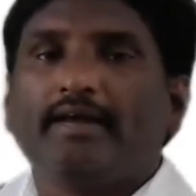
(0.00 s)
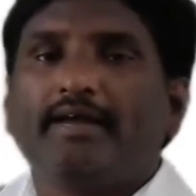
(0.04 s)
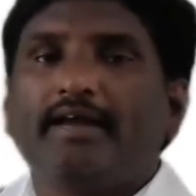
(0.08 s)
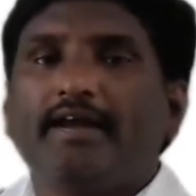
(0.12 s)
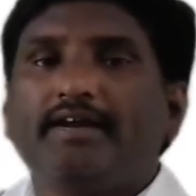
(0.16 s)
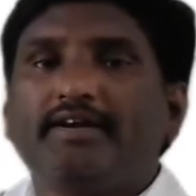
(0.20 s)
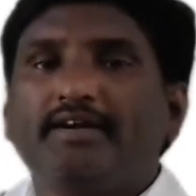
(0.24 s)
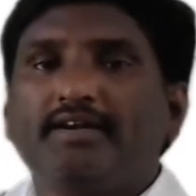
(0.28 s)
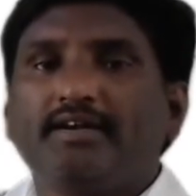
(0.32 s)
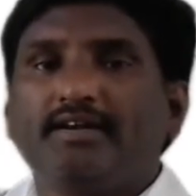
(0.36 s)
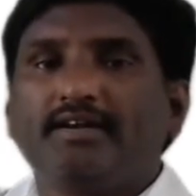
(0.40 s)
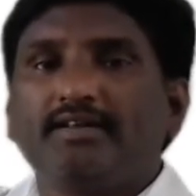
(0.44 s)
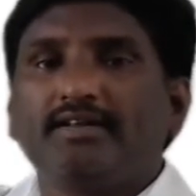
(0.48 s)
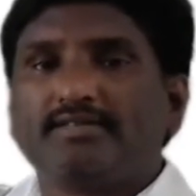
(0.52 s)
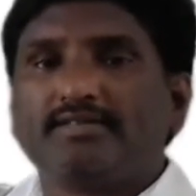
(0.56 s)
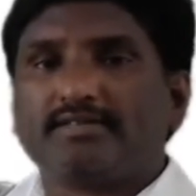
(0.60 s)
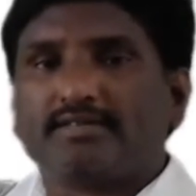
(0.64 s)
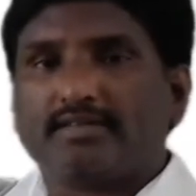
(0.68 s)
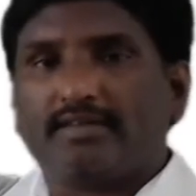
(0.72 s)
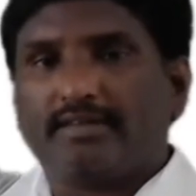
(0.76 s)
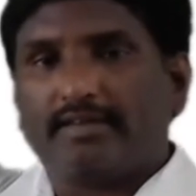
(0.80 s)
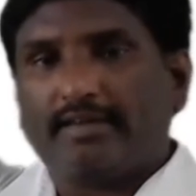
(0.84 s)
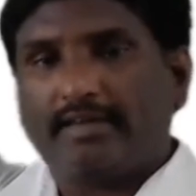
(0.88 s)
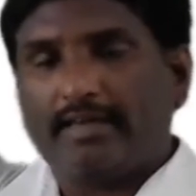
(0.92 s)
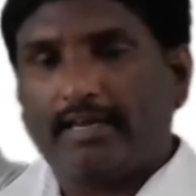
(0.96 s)
Data
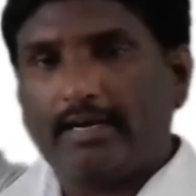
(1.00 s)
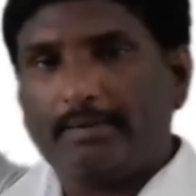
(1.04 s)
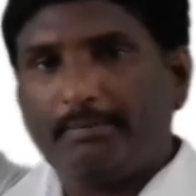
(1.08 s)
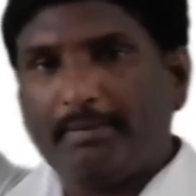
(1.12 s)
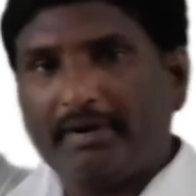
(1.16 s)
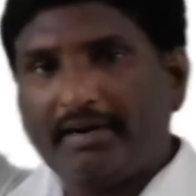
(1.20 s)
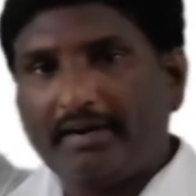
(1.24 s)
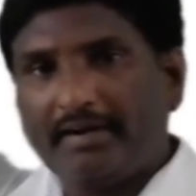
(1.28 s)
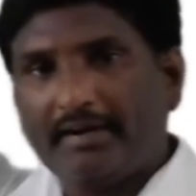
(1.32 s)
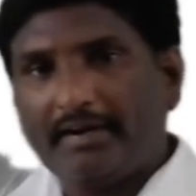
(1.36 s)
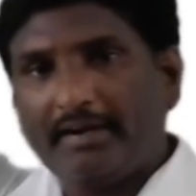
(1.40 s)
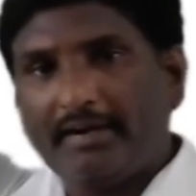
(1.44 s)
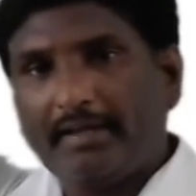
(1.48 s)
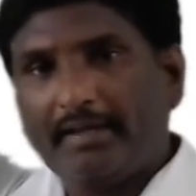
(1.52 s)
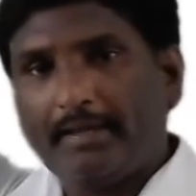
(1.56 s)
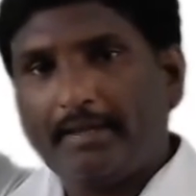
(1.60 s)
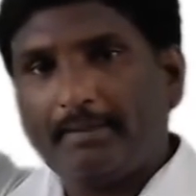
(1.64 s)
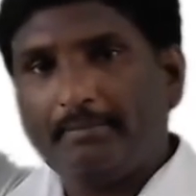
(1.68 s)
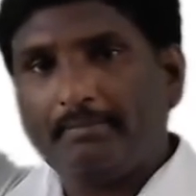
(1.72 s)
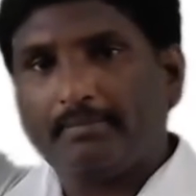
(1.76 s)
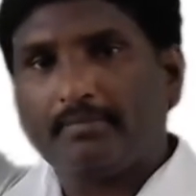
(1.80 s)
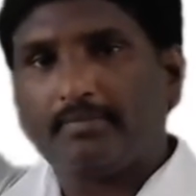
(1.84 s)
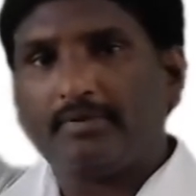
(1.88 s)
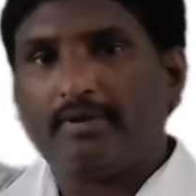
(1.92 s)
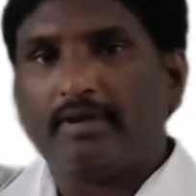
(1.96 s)
list, element
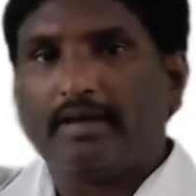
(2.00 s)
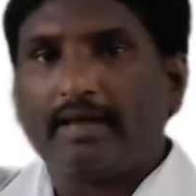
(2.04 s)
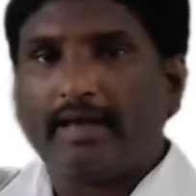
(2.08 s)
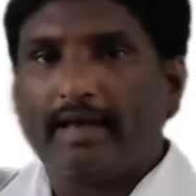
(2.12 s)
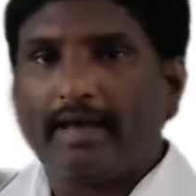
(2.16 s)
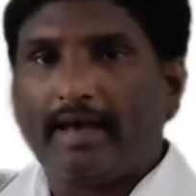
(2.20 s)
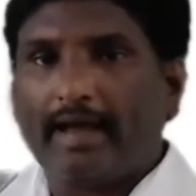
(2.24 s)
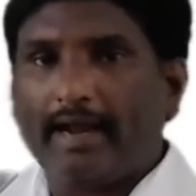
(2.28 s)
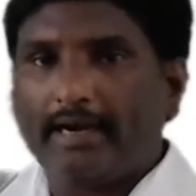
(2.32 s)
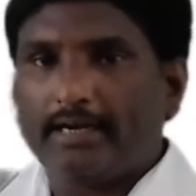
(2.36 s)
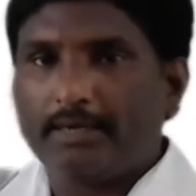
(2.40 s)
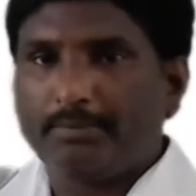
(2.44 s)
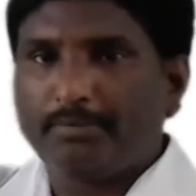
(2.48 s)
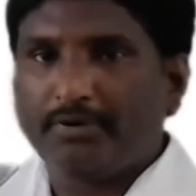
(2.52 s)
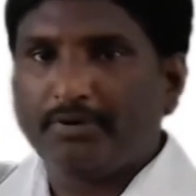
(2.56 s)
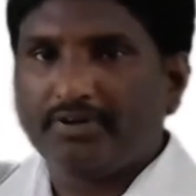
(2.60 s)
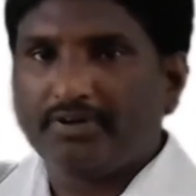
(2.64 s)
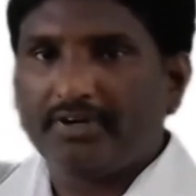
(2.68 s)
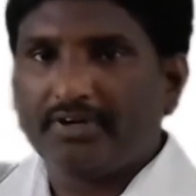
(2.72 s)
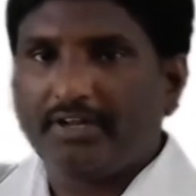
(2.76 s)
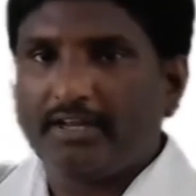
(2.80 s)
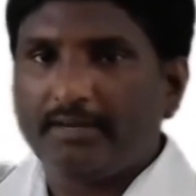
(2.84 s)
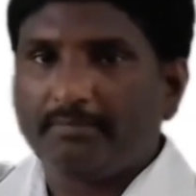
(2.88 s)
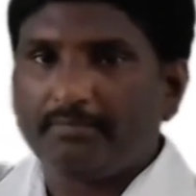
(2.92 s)
name, attribute